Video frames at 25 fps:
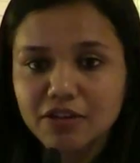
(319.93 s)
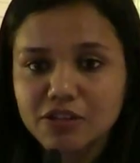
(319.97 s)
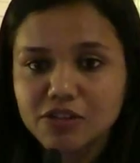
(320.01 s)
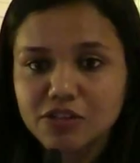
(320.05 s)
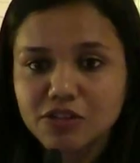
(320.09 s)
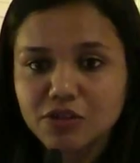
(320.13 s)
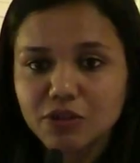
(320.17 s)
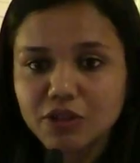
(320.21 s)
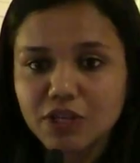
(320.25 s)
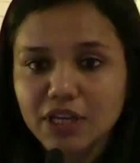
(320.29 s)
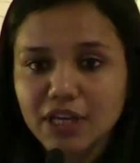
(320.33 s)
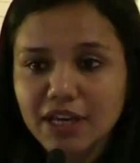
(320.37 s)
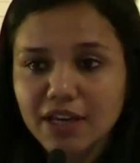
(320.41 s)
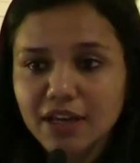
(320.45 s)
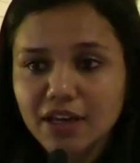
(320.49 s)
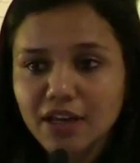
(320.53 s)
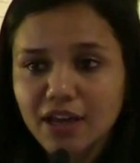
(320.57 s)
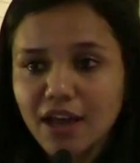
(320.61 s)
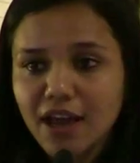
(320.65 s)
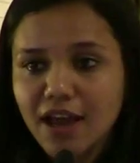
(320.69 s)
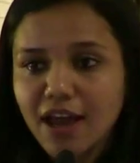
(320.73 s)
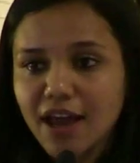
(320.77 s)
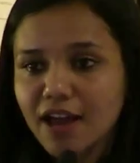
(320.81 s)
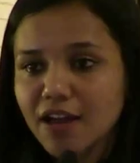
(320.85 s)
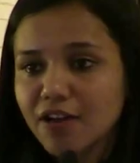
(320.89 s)
So they
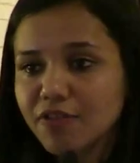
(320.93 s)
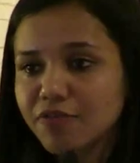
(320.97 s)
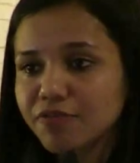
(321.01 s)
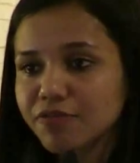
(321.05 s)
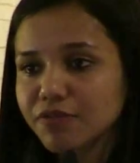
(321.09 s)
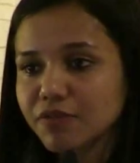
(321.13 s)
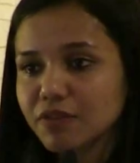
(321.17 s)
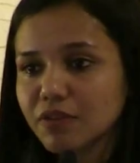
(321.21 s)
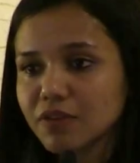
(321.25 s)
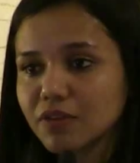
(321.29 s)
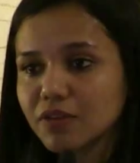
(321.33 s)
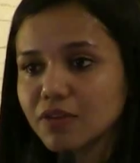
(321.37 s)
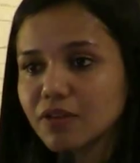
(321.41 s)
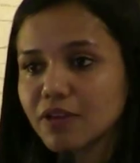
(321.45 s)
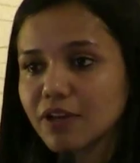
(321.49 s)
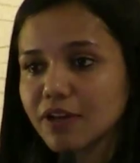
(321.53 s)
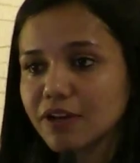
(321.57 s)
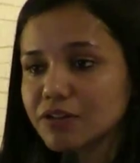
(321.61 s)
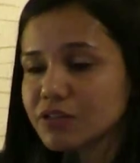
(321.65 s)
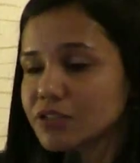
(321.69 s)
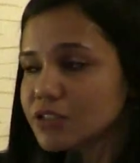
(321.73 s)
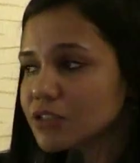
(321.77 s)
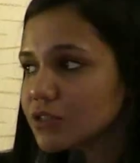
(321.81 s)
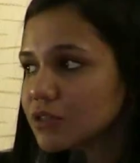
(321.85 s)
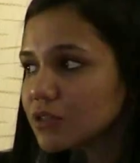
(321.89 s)
have
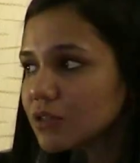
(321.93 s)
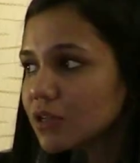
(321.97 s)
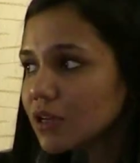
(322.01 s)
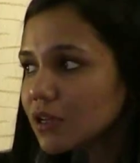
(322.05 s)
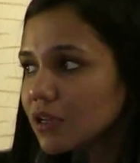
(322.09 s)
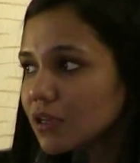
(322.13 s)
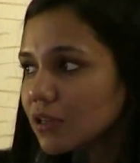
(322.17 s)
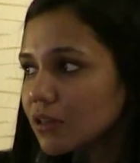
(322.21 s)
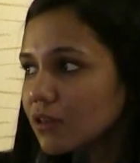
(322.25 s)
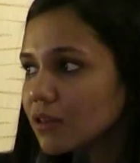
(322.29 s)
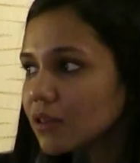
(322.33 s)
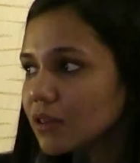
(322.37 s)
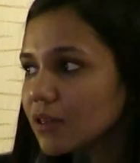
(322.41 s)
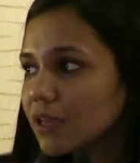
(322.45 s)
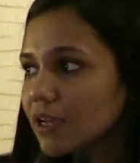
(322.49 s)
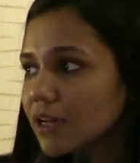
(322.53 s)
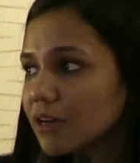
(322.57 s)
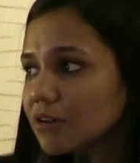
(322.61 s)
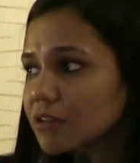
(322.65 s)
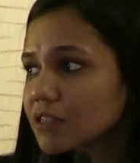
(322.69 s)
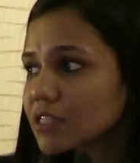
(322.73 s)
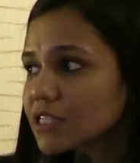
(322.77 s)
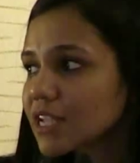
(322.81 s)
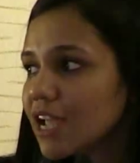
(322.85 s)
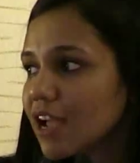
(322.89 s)
their
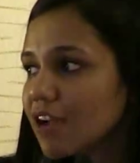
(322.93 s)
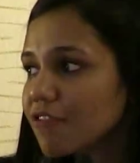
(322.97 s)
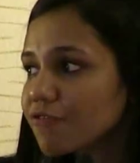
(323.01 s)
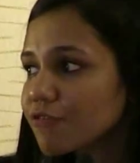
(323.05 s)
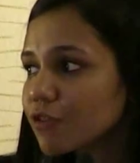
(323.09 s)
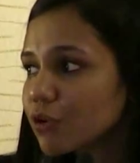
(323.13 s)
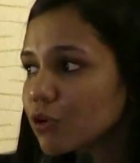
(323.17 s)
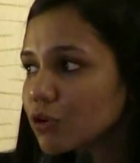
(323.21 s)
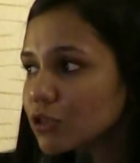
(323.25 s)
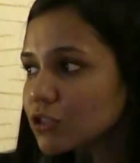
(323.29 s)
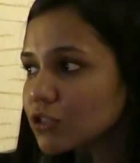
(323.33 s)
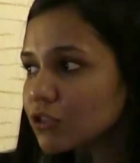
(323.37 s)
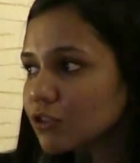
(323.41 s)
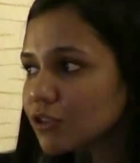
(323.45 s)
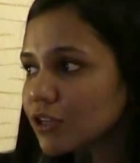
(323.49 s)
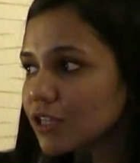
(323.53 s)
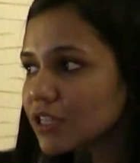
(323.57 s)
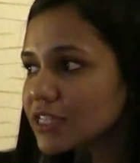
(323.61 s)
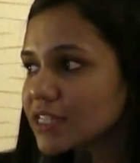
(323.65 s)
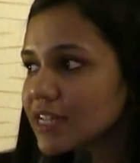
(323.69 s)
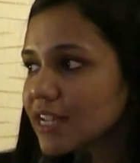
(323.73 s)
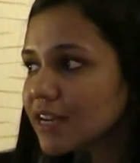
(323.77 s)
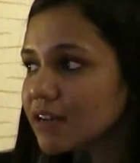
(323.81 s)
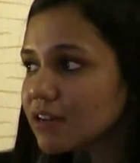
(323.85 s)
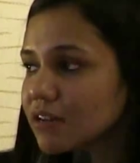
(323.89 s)
scaffolds or their
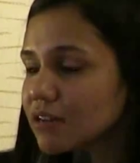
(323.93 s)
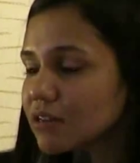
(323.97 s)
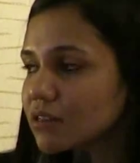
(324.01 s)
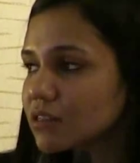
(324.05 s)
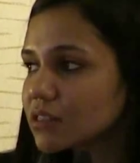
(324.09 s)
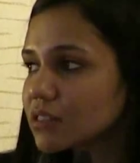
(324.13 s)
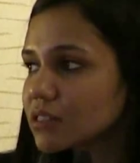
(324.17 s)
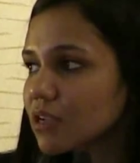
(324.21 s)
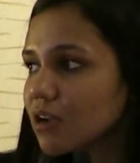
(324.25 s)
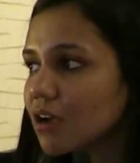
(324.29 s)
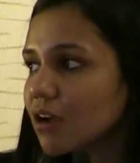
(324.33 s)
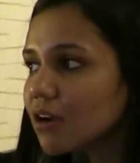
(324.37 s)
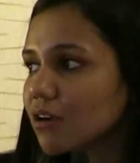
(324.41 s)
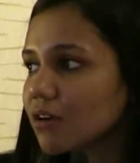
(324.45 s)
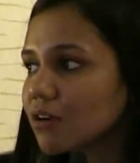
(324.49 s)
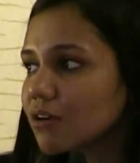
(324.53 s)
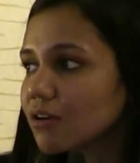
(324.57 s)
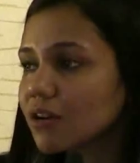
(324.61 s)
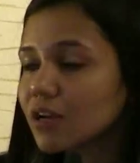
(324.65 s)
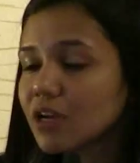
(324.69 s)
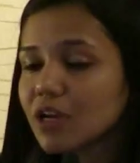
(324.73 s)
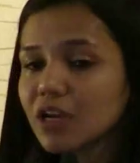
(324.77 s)
centers are